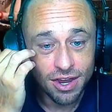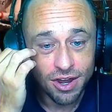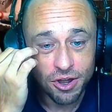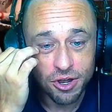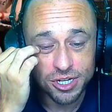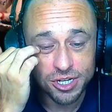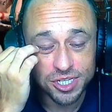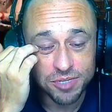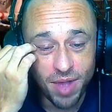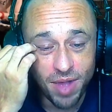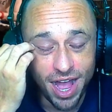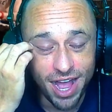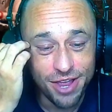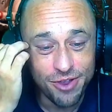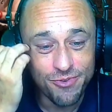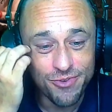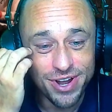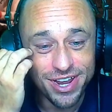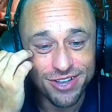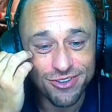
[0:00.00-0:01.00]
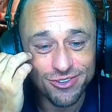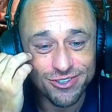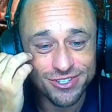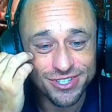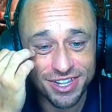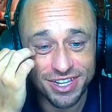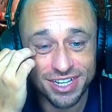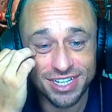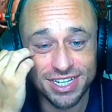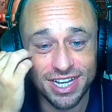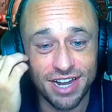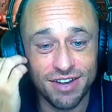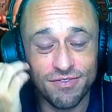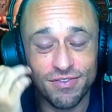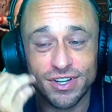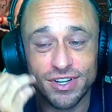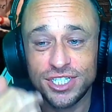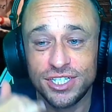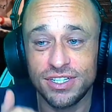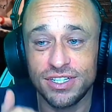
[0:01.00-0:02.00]
her smile wrinkles on the side of
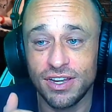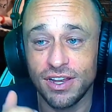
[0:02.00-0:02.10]
her